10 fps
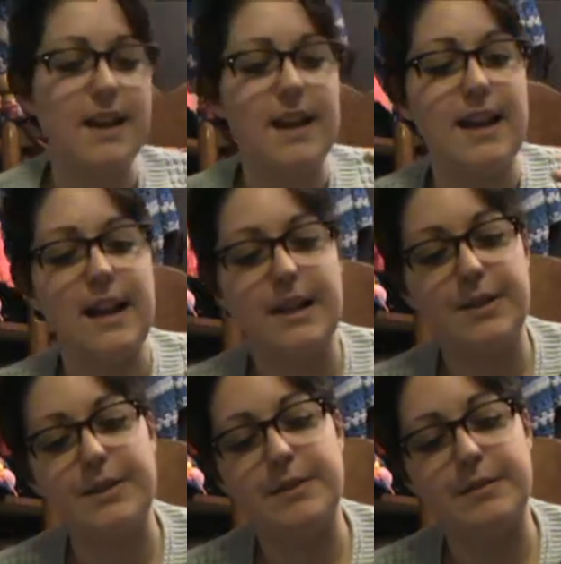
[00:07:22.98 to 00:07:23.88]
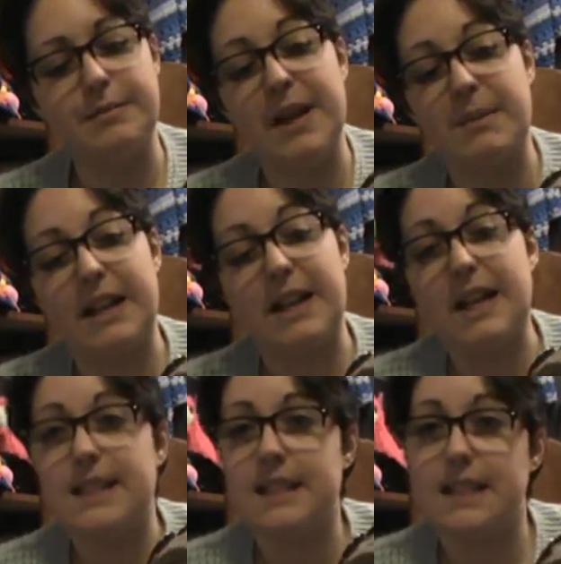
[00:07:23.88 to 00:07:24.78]
And yeah, my
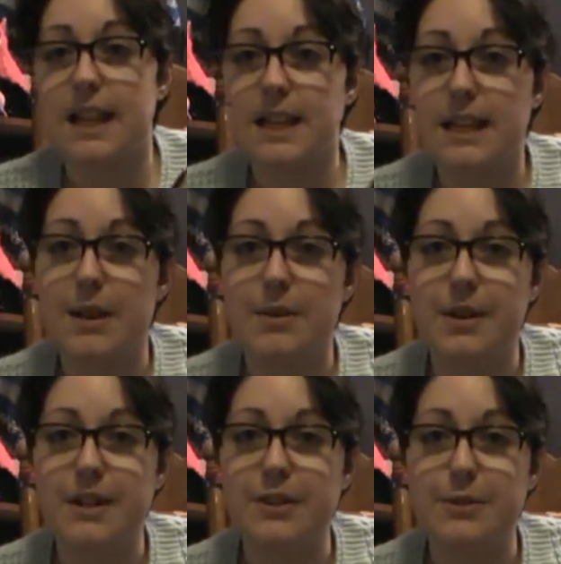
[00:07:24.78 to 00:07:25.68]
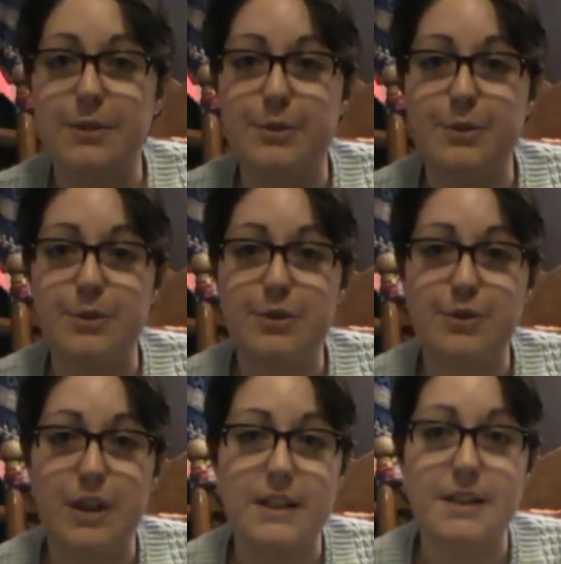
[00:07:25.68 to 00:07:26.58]
class decided they wanted to
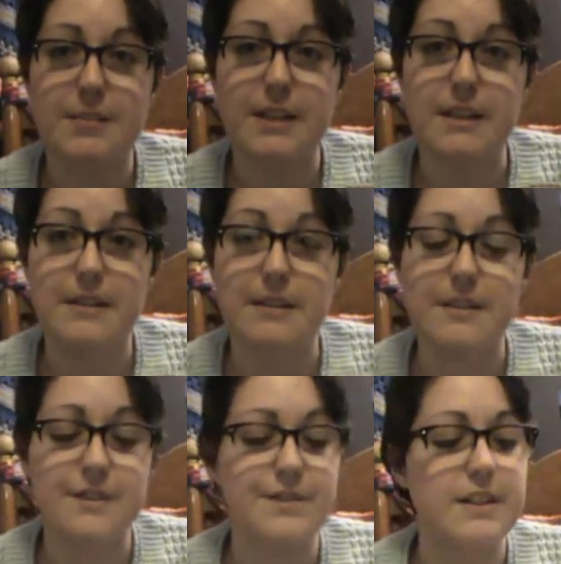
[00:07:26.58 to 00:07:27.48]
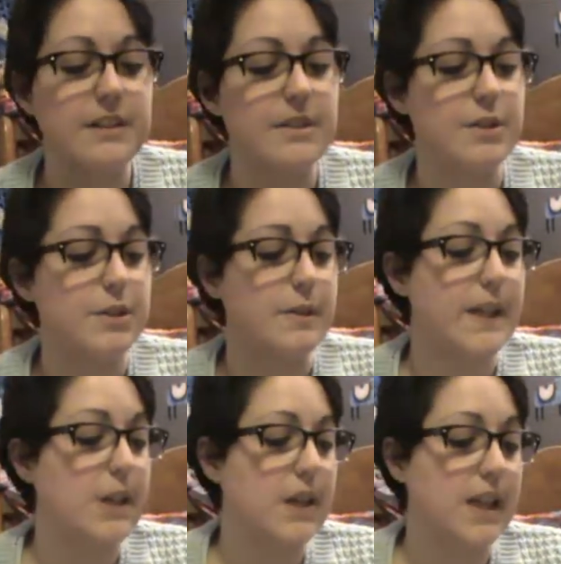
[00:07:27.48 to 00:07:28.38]
try something a little different, so we
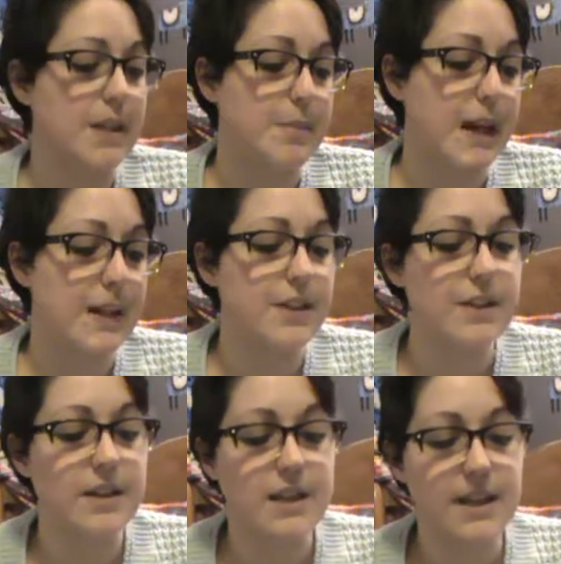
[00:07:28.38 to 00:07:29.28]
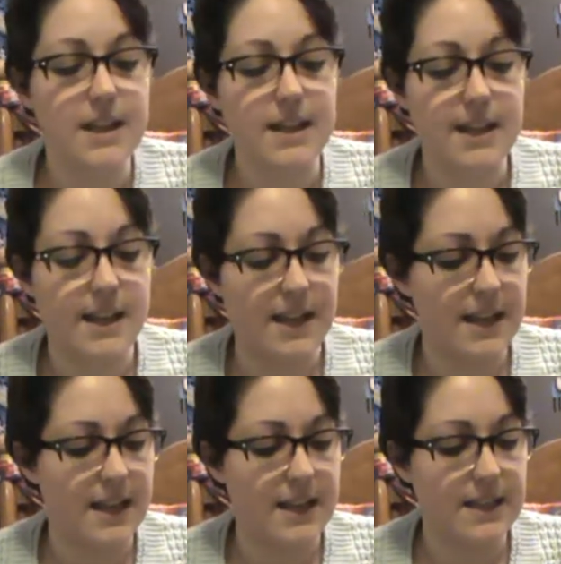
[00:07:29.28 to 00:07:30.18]
all got the pattern
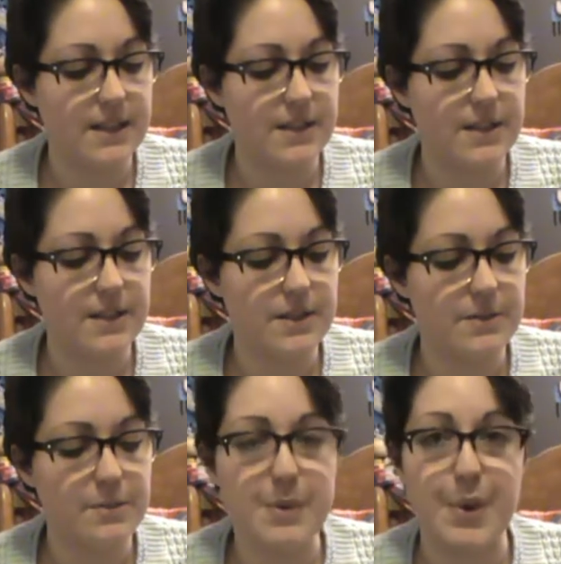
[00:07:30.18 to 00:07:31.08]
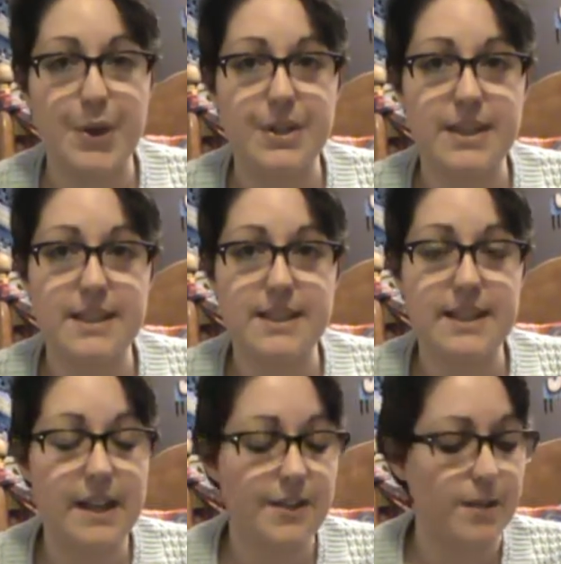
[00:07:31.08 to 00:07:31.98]
and we worked on it
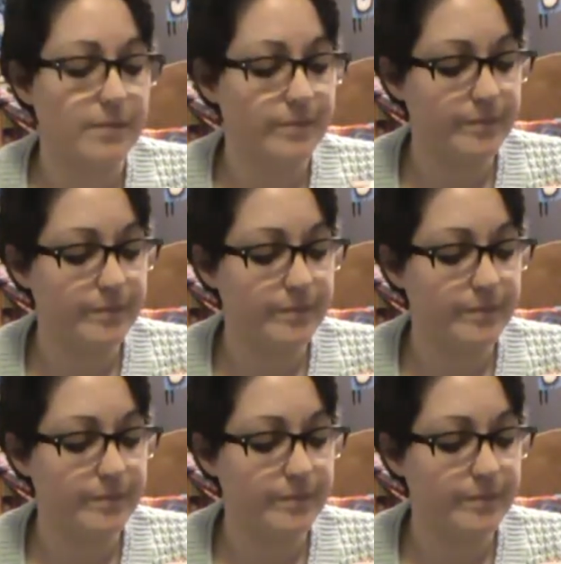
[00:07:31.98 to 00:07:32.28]
together.